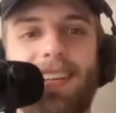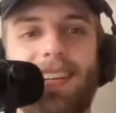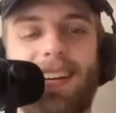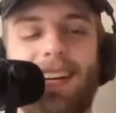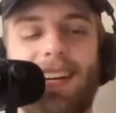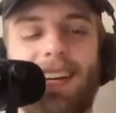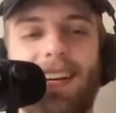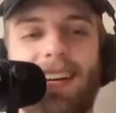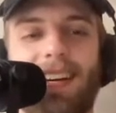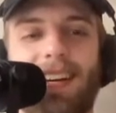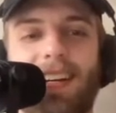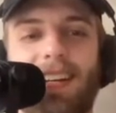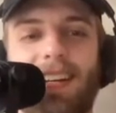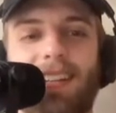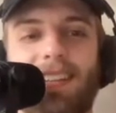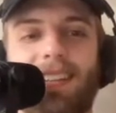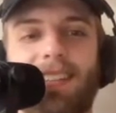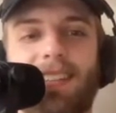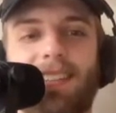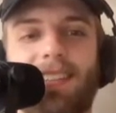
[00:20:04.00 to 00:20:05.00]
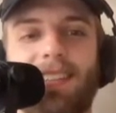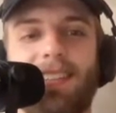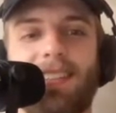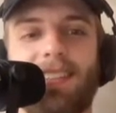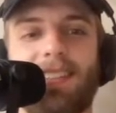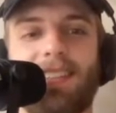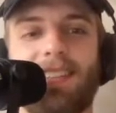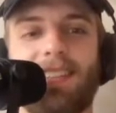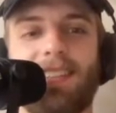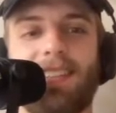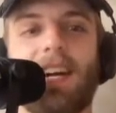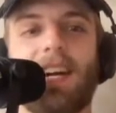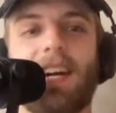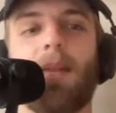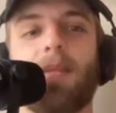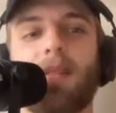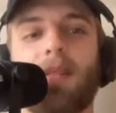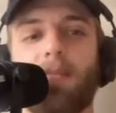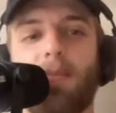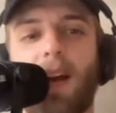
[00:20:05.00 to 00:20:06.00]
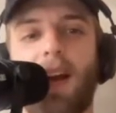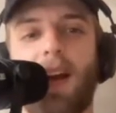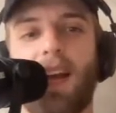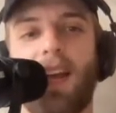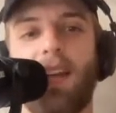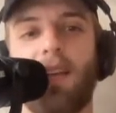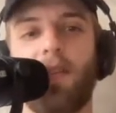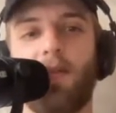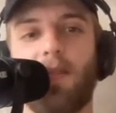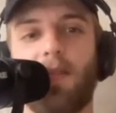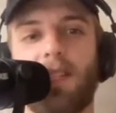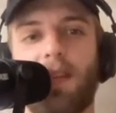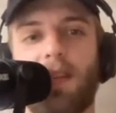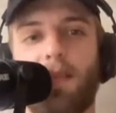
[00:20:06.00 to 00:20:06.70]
Uh, I like him. Thomas Bryant was the